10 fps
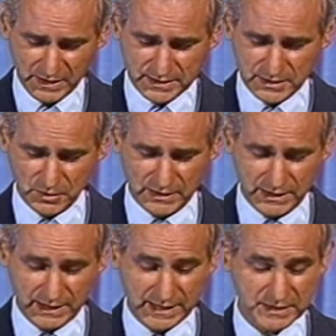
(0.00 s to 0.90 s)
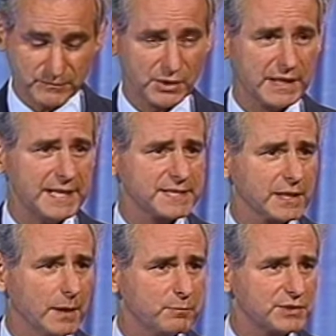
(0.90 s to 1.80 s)
So I guess we're
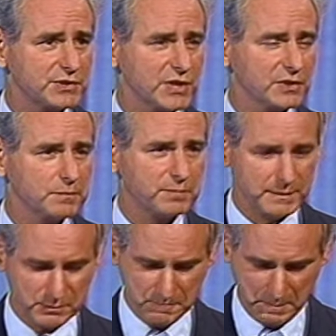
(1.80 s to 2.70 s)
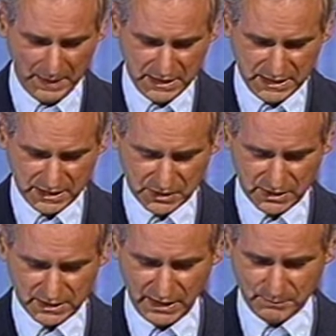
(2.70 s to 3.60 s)
catching up with the jungle people here
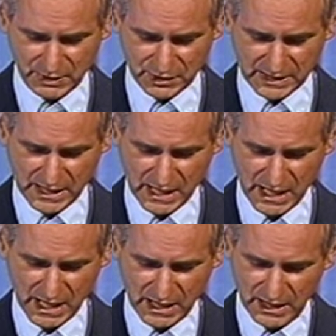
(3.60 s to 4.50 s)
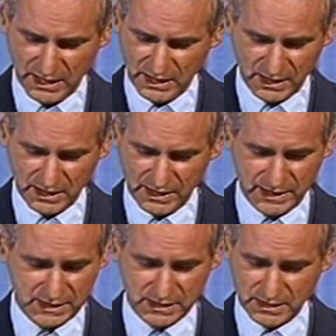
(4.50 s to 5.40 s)
in America. Uh, and